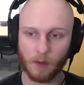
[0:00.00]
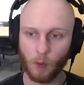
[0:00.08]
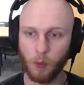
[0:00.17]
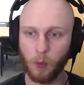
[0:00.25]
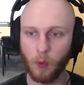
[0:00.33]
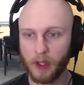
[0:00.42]

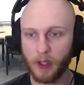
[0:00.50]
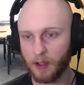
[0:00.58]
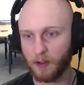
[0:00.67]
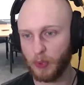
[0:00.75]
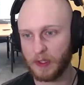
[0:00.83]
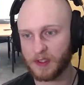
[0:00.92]
what
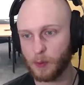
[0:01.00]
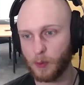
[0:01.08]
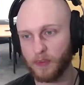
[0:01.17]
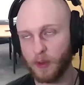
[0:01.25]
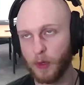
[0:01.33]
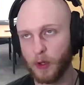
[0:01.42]
have been some
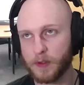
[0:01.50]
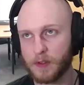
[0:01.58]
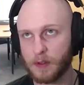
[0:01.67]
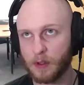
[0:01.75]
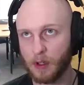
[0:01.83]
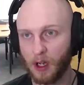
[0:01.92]
of the most
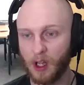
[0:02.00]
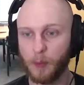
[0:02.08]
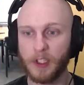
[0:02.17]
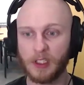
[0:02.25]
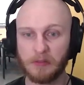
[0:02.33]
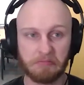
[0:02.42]

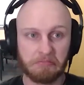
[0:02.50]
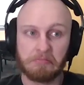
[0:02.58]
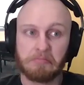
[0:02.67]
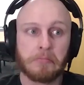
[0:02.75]
common